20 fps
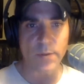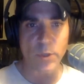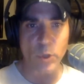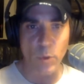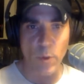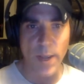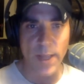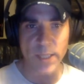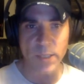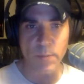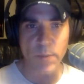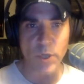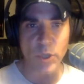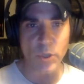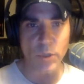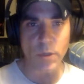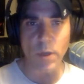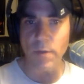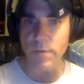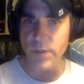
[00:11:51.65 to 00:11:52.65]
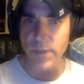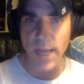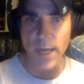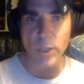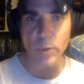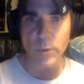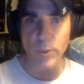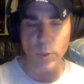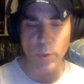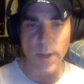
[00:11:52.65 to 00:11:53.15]
the transmission of
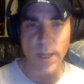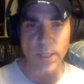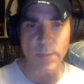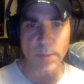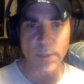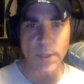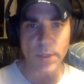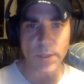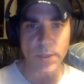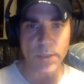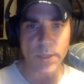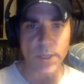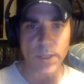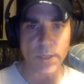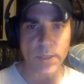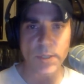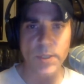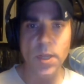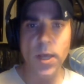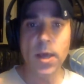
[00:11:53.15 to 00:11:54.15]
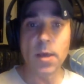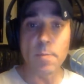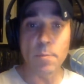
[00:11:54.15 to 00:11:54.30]
sexually transmitted diseases,